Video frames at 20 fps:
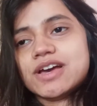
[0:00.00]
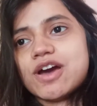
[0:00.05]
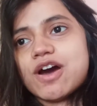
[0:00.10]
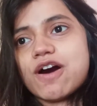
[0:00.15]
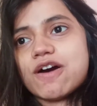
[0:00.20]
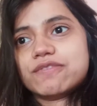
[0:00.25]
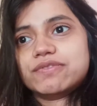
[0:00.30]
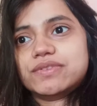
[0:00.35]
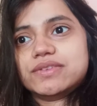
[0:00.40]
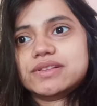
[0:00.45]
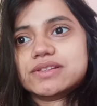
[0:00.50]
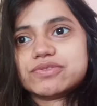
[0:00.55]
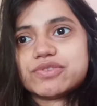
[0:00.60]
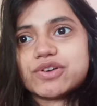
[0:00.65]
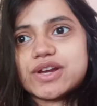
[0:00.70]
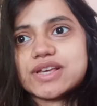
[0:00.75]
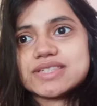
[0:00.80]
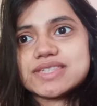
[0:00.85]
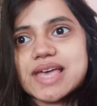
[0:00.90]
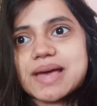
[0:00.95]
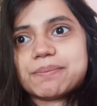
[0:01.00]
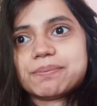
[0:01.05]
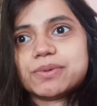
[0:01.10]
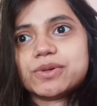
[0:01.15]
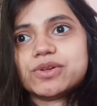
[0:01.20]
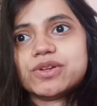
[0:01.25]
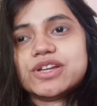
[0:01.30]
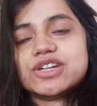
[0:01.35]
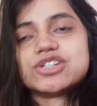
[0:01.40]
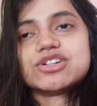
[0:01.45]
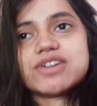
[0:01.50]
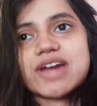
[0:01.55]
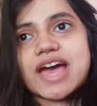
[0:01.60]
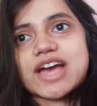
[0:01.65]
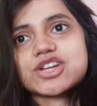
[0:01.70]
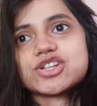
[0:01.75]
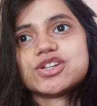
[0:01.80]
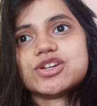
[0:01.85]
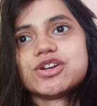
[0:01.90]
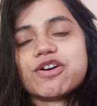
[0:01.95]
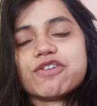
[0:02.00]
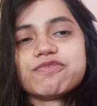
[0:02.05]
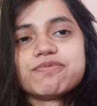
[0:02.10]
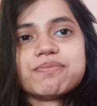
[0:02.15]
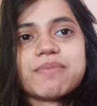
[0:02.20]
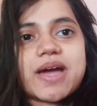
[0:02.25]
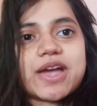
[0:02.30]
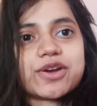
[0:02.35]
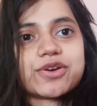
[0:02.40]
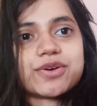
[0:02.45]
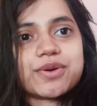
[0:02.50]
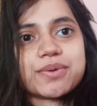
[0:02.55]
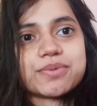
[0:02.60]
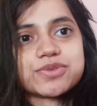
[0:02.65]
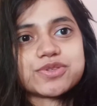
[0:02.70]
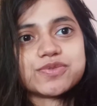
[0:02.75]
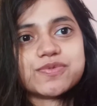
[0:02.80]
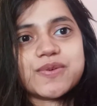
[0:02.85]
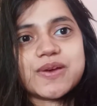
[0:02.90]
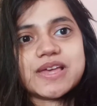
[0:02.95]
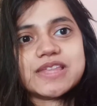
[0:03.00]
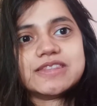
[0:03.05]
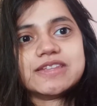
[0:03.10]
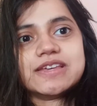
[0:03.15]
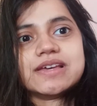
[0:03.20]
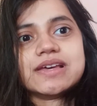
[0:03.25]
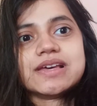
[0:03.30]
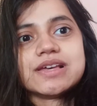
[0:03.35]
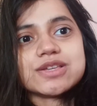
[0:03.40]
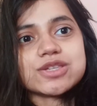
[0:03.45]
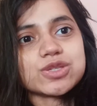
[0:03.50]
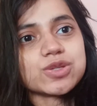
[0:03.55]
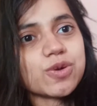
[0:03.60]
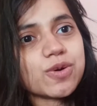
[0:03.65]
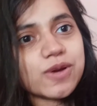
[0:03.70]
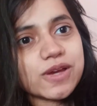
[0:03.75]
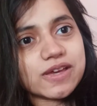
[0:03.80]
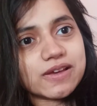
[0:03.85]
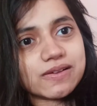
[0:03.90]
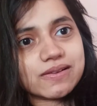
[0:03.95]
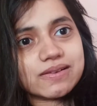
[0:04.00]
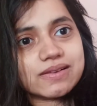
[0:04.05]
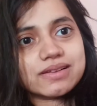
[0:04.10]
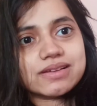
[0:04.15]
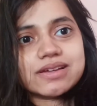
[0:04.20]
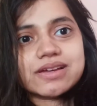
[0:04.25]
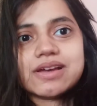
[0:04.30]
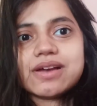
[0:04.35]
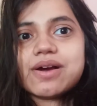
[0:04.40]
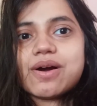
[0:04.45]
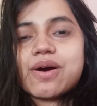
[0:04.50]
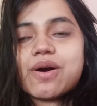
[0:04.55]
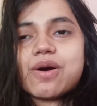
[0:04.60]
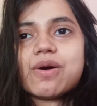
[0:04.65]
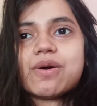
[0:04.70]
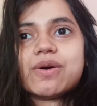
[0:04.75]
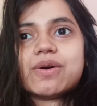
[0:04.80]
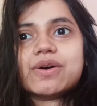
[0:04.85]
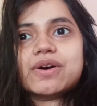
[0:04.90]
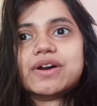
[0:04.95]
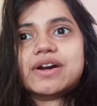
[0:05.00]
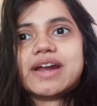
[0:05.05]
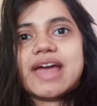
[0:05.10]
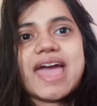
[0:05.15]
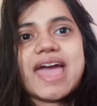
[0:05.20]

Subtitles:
For example, interaction of microbes with soil or